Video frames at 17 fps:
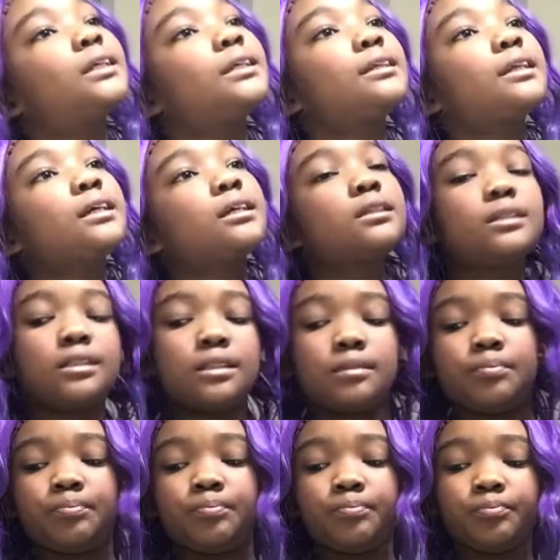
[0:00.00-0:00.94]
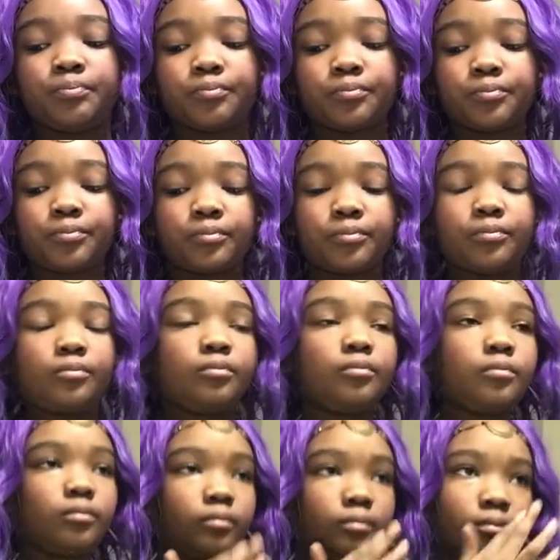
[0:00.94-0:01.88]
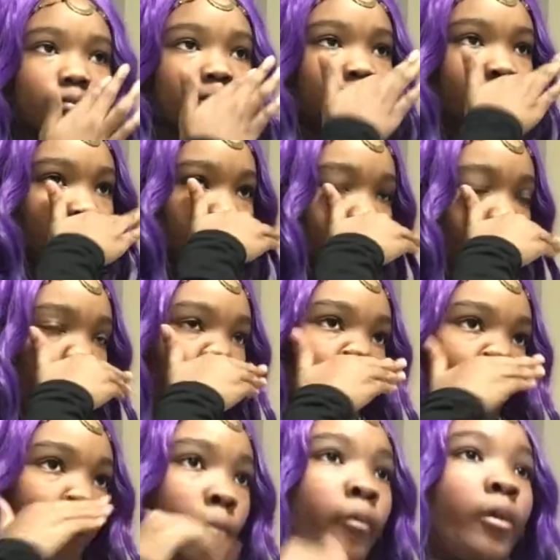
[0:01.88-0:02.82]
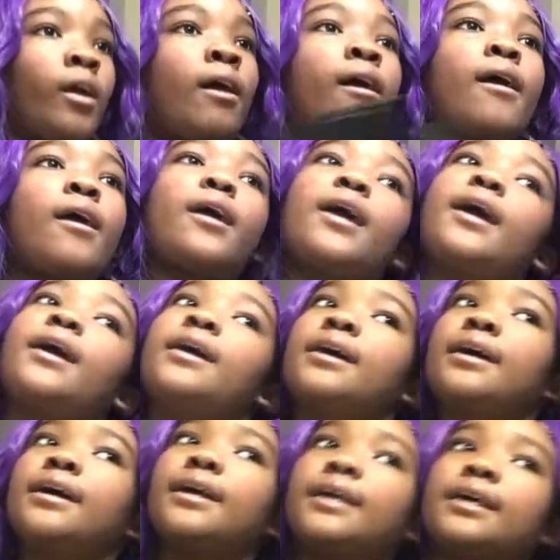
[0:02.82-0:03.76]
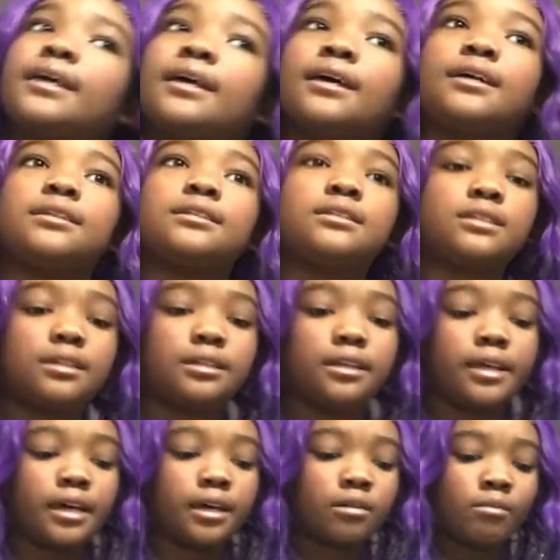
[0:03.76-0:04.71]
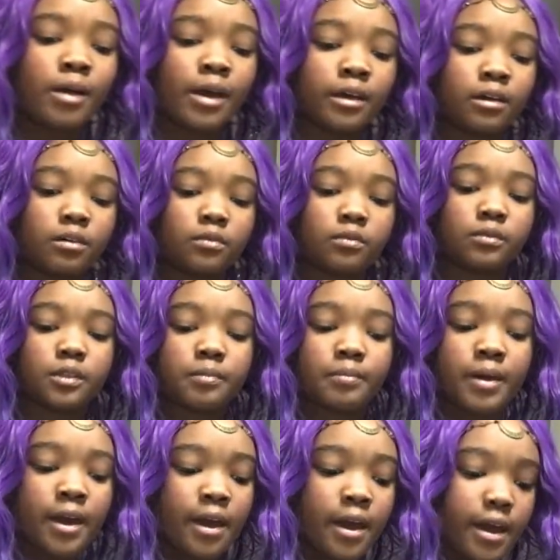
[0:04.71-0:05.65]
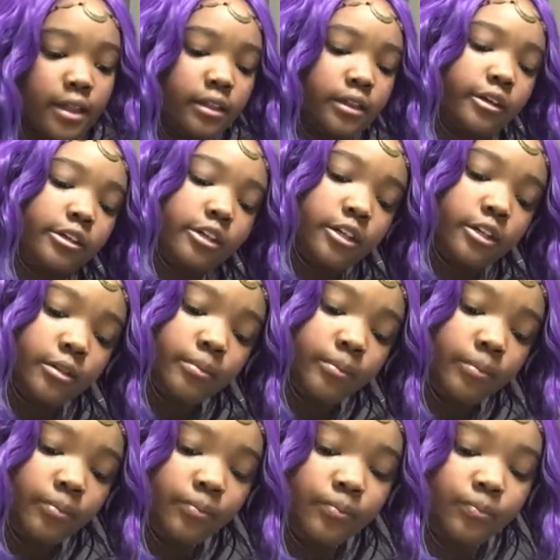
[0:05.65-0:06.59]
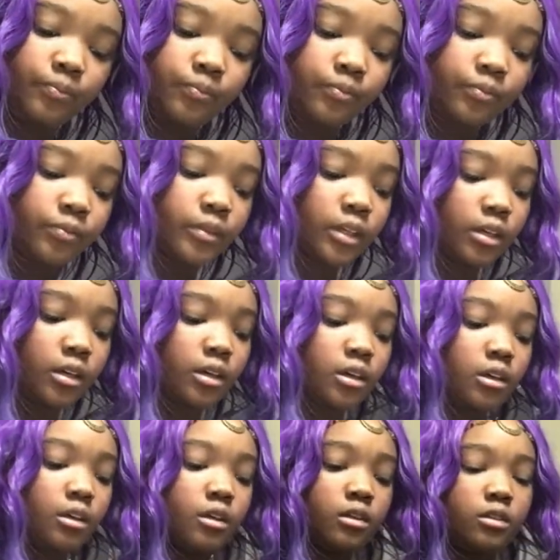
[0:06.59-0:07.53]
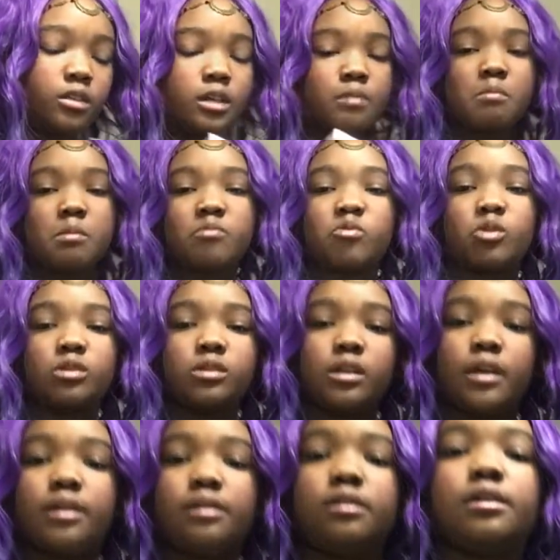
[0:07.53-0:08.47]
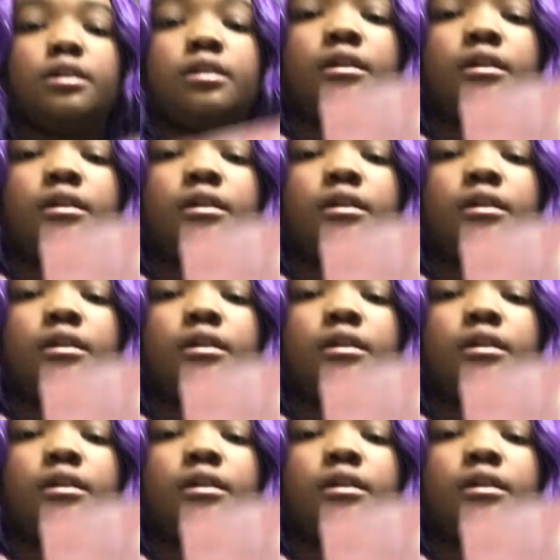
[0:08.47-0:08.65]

put it on your cheeks or the apples. You can also blend that out with the dark blush, or you can blend it out with maybe